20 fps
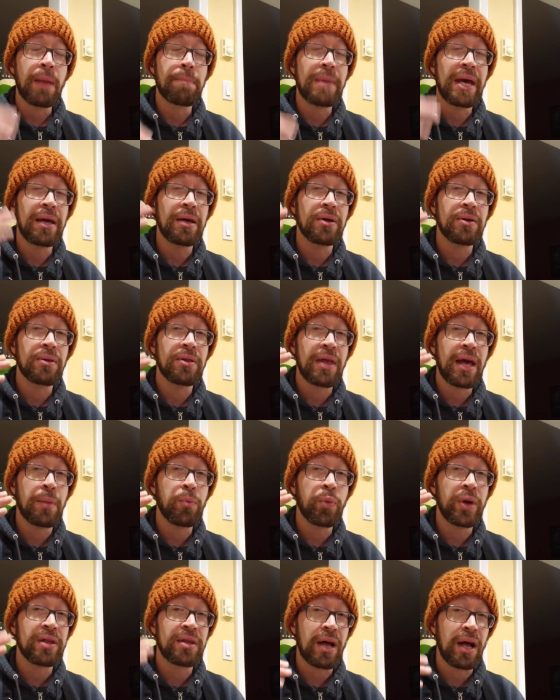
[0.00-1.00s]
make
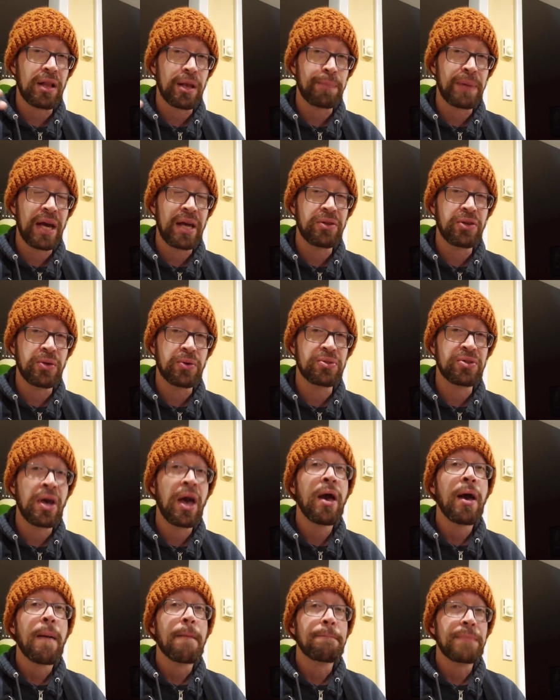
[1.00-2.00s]
them with jalapenos,
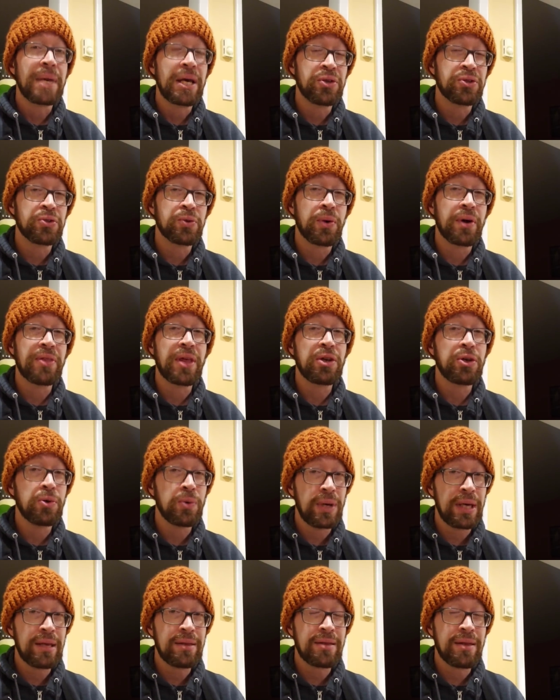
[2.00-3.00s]
make sure that
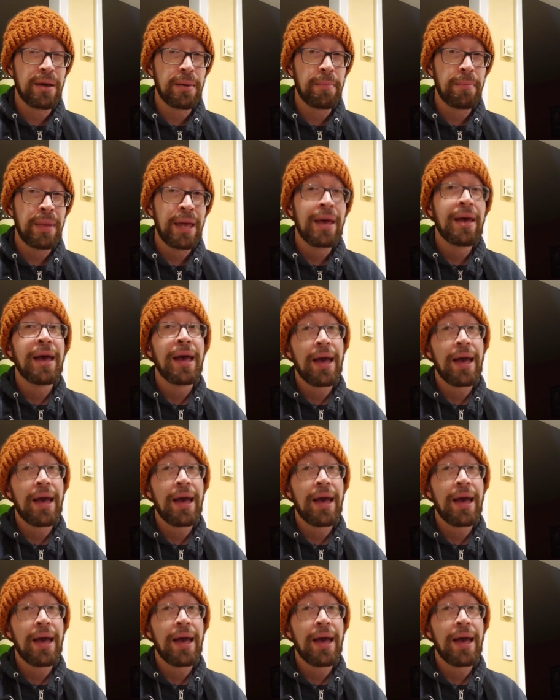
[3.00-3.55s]
you eat them